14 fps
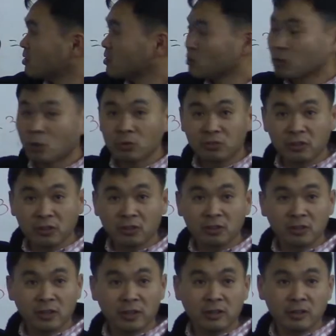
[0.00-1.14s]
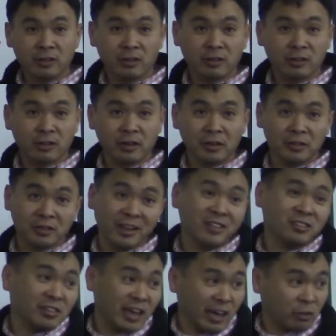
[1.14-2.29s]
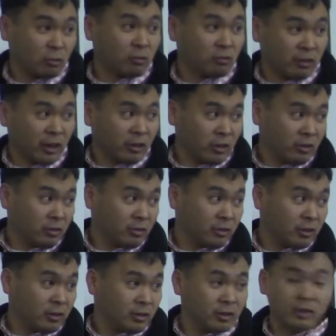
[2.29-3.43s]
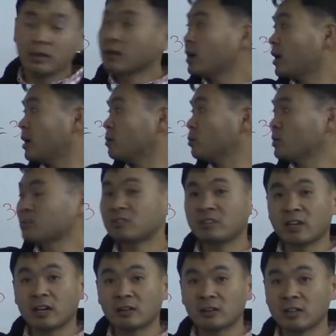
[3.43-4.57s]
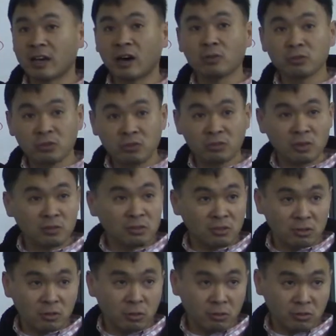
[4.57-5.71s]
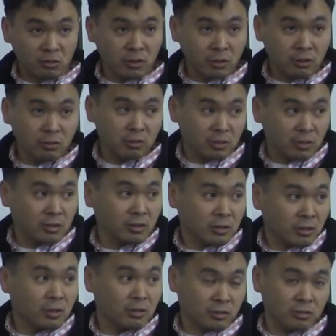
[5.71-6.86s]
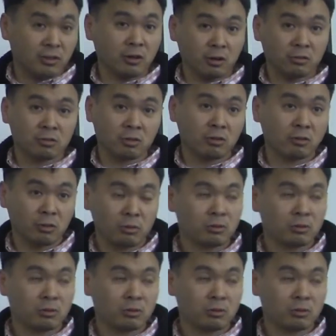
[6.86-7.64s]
closed circle here? Okay. That's the actual value. And what's the altitude of this closed circle? Is 0. So the